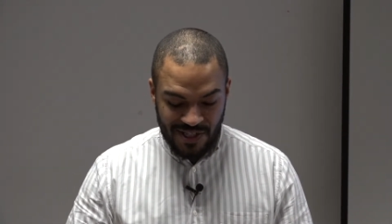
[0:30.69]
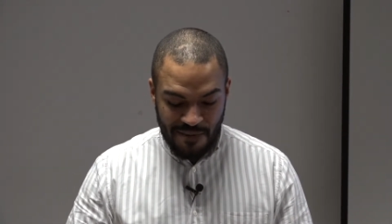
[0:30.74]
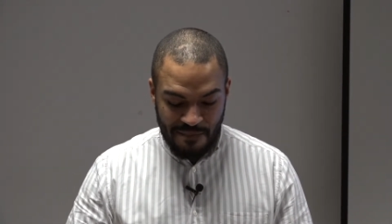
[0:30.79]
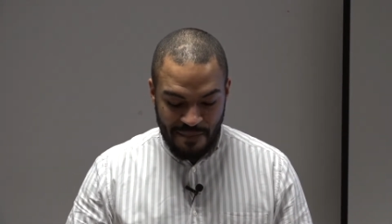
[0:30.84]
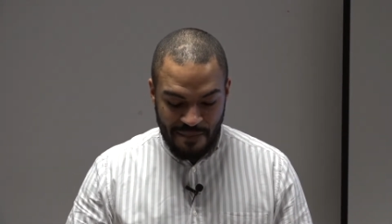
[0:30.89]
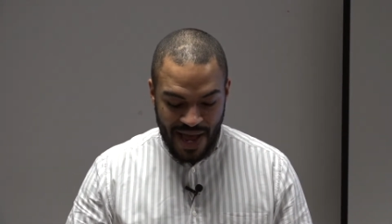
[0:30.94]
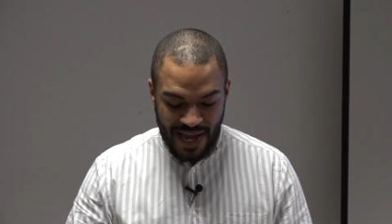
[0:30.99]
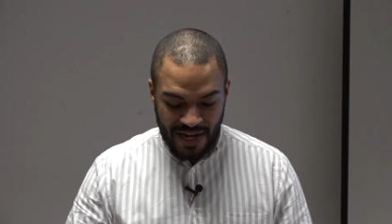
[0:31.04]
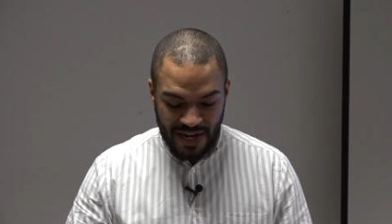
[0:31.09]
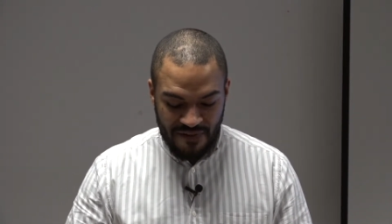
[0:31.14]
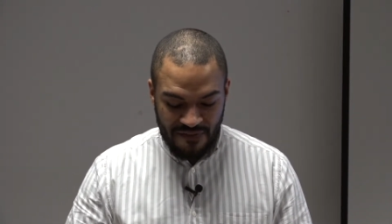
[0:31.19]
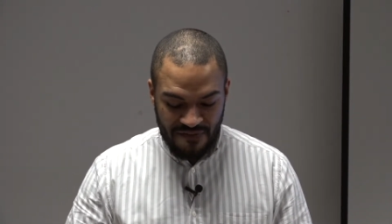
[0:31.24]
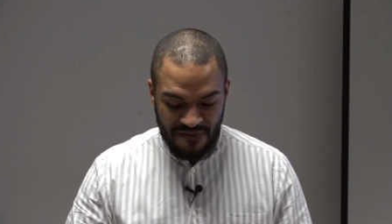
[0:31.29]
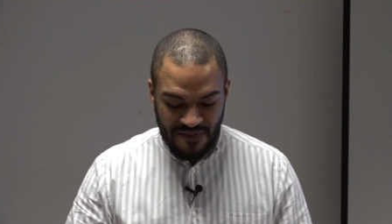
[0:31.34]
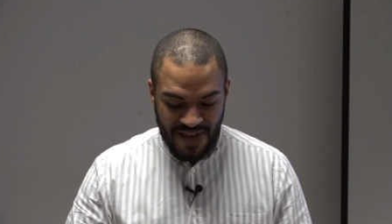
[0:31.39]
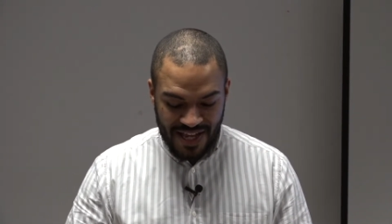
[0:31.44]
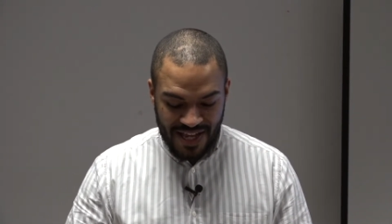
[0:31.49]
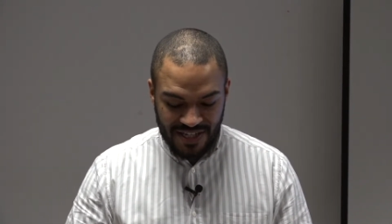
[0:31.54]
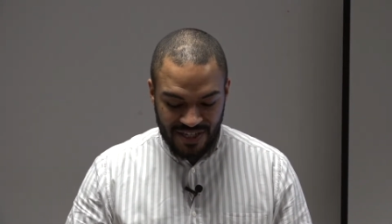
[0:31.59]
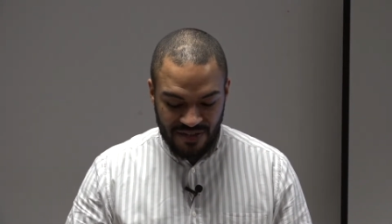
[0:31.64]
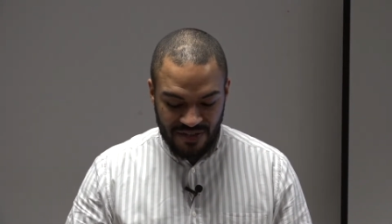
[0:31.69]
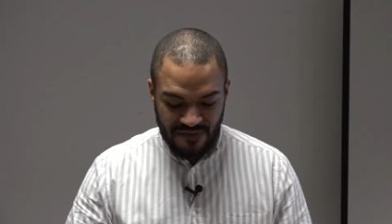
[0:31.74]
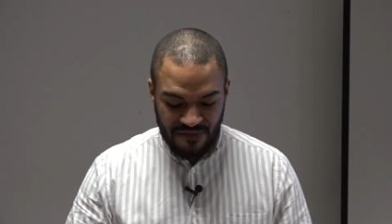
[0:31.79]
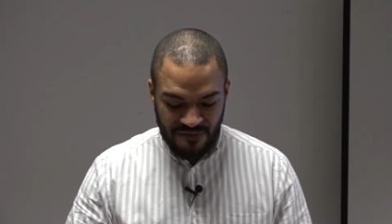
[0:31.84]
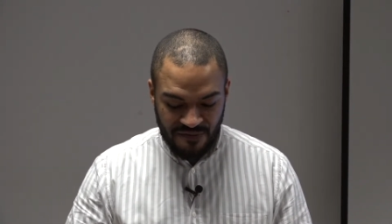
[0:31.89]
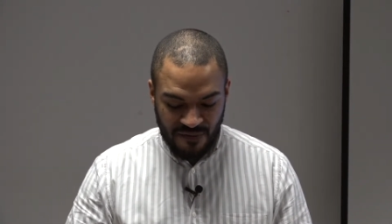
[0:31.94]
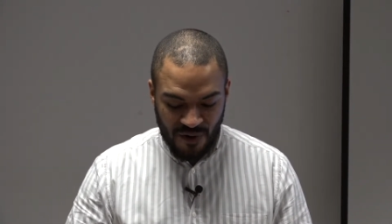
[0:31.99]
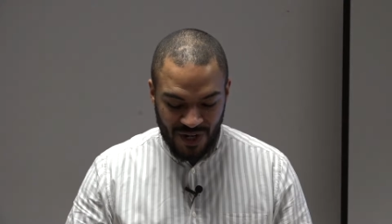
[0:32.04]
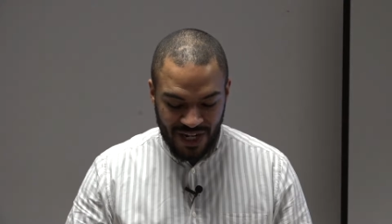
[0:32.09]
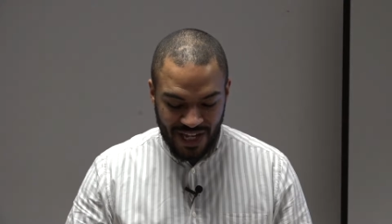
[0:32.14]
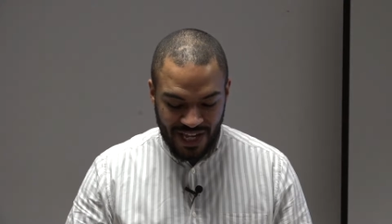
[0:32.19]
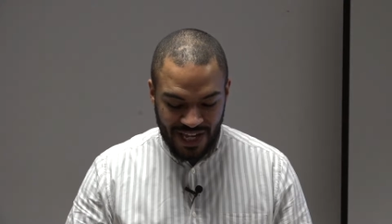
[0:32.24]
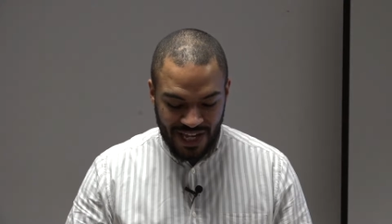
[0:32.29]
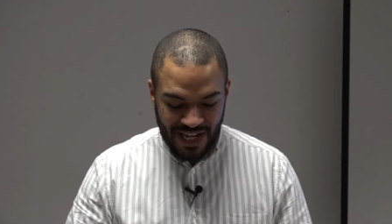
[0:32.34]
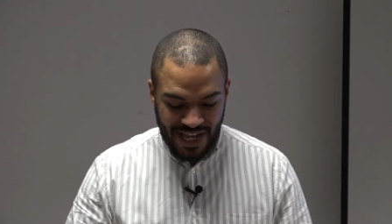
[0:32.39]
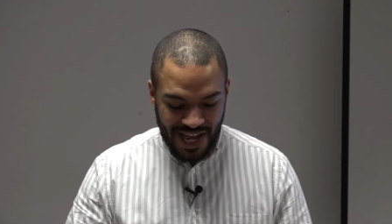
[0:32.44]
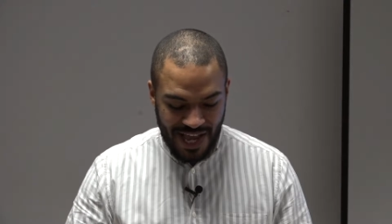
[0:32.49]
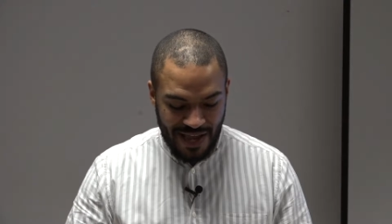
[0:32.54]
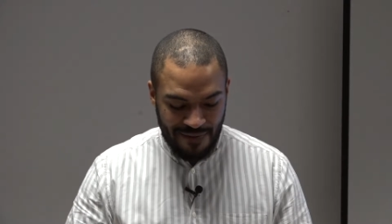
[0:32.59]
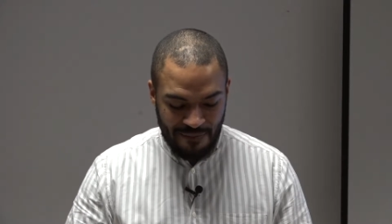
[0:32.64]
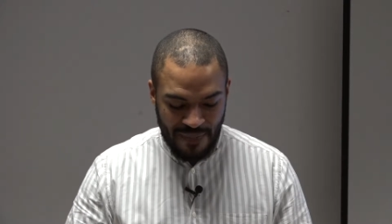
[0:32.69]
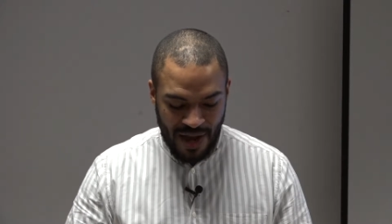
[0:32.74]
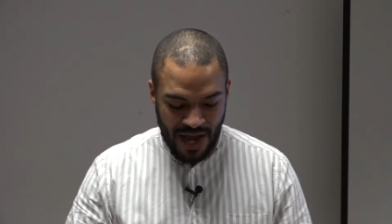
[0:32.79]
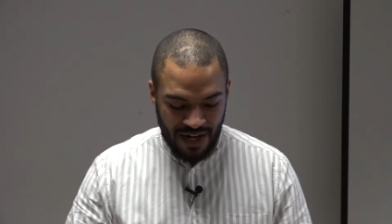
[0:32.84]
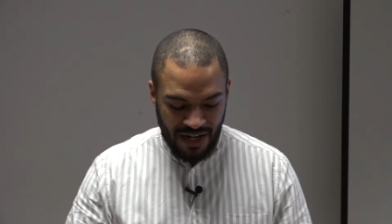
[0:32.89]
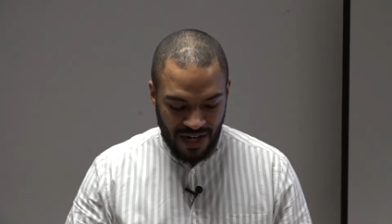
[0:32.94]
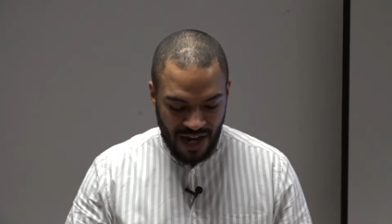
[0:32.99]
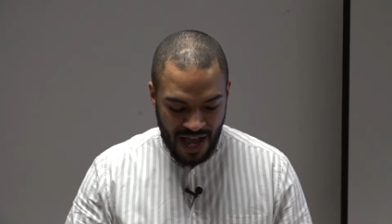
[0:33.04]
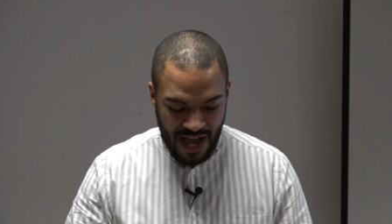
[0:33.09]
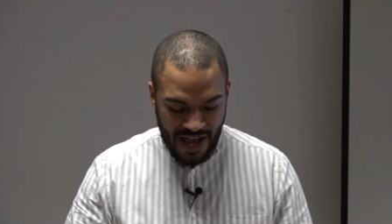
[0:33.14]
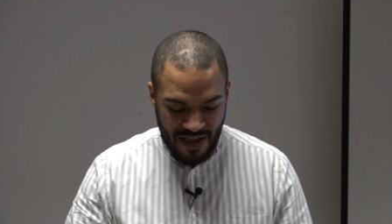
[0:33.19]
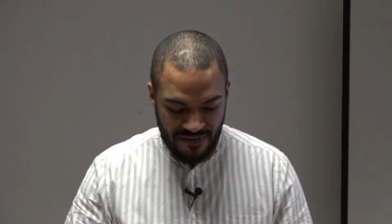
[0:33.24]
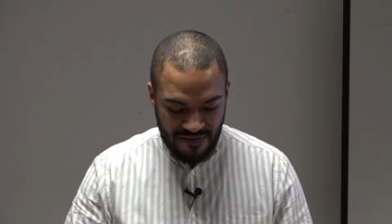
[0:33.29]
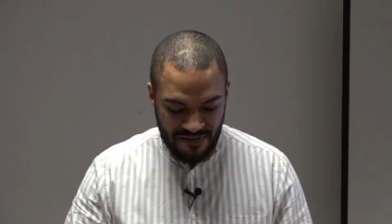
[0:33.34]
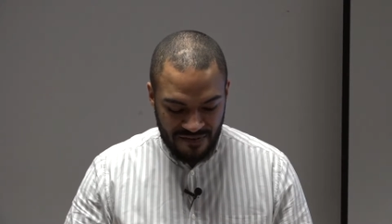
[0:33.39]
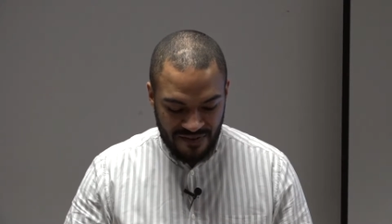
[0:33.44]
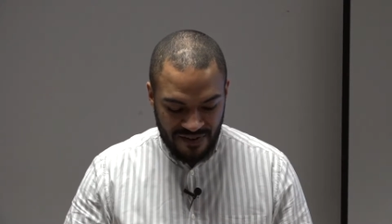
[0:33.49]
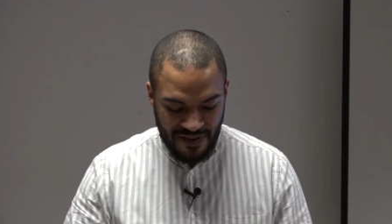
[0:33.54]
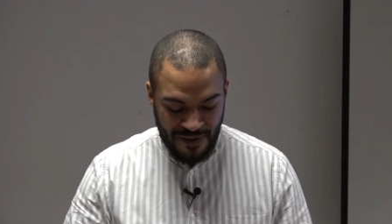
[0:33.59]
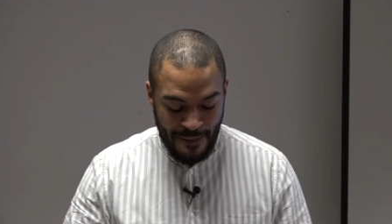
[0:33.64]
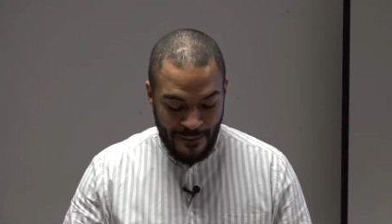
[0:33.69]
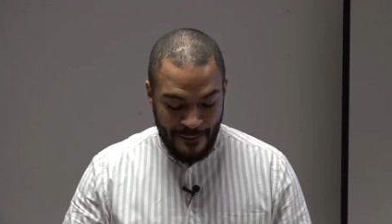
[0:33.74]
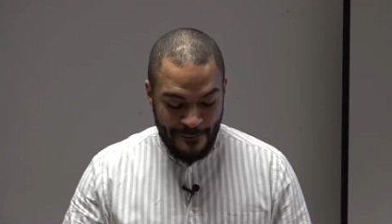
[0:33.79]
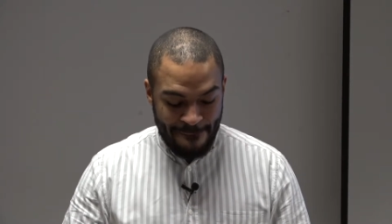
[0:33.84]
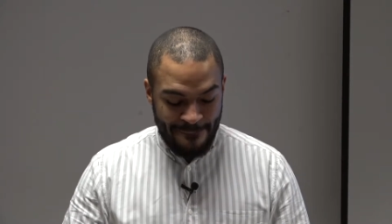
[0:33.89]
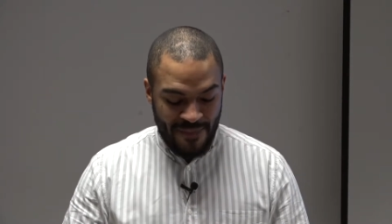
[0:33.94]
to manifest fully in my life.